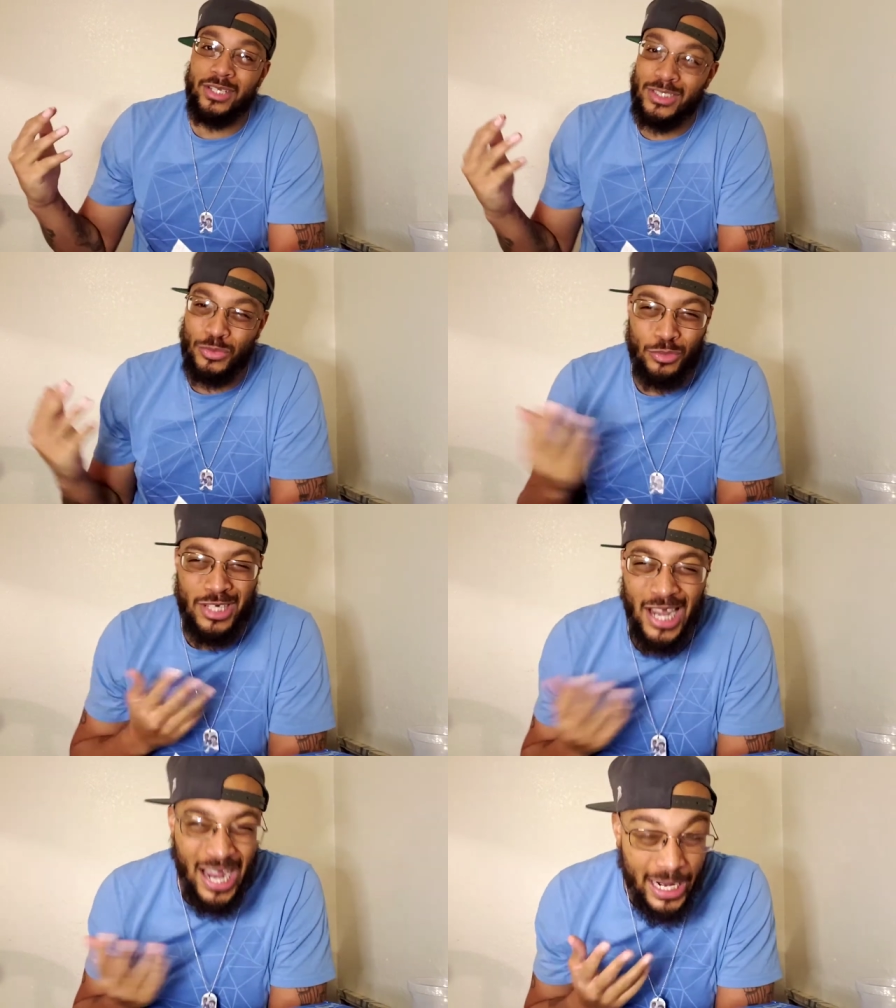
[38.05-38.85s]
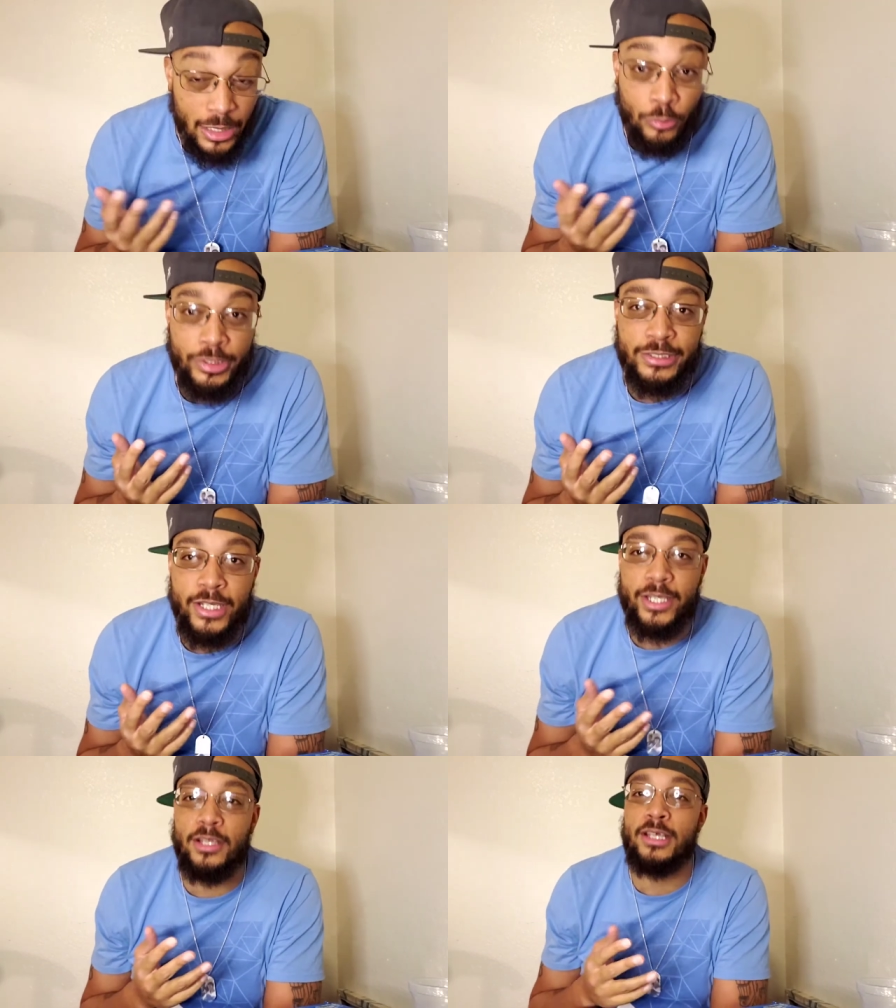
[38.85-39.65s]
It's kind of
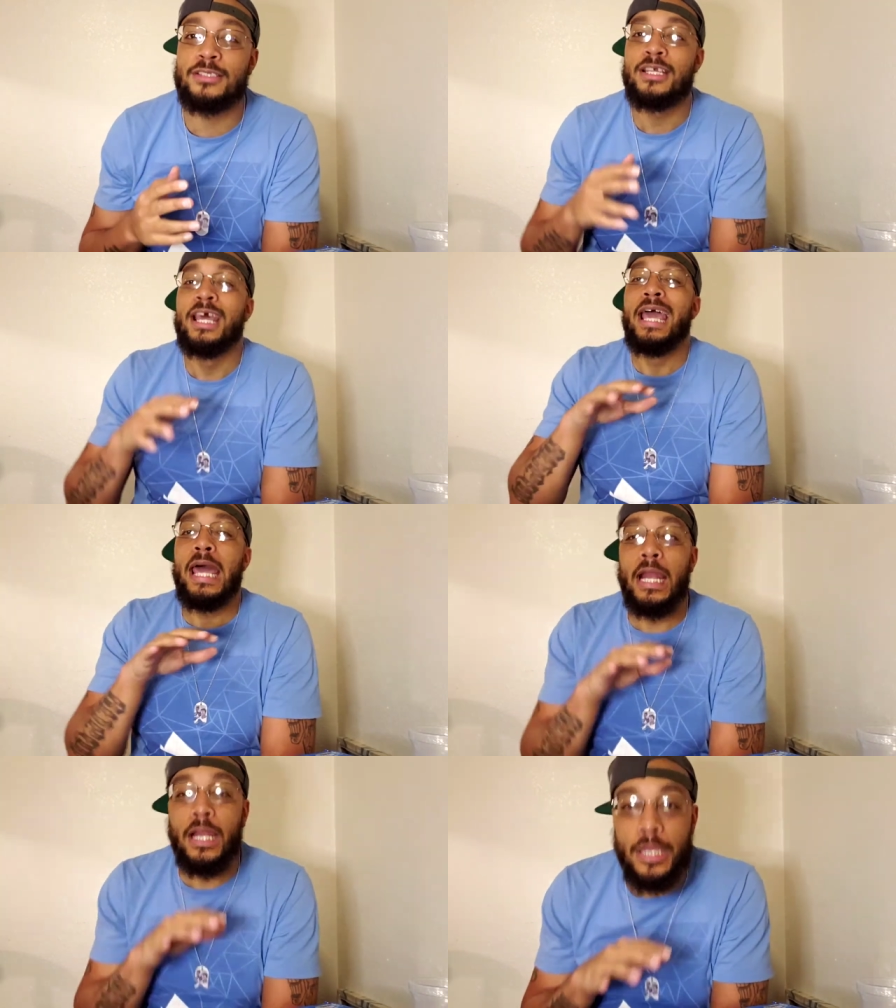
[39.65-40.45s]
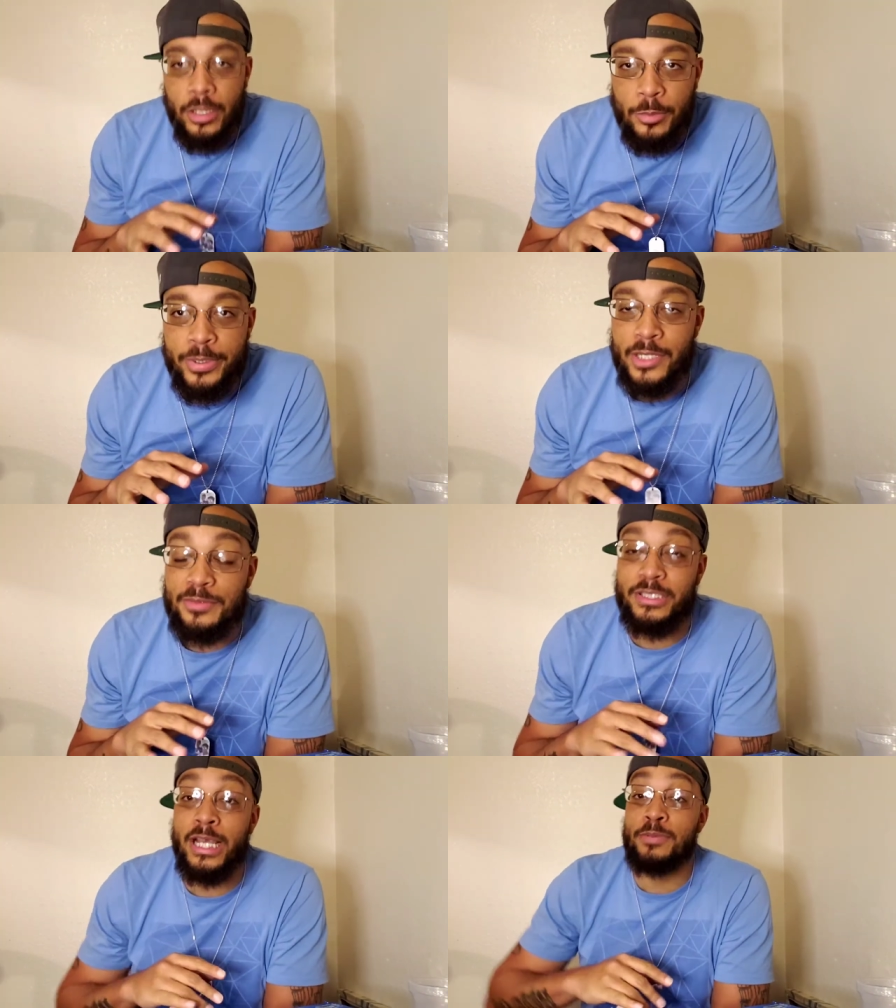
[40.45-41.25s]
ridiculous and a little bit
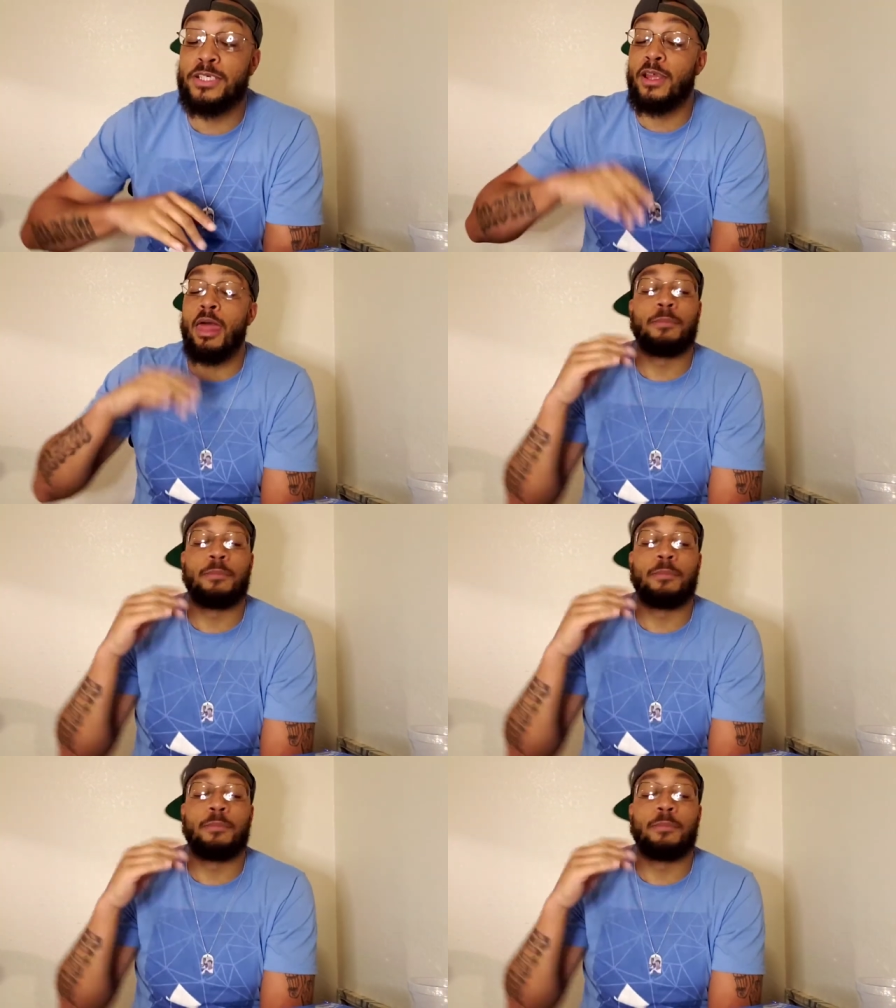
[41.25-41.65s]
obsessive,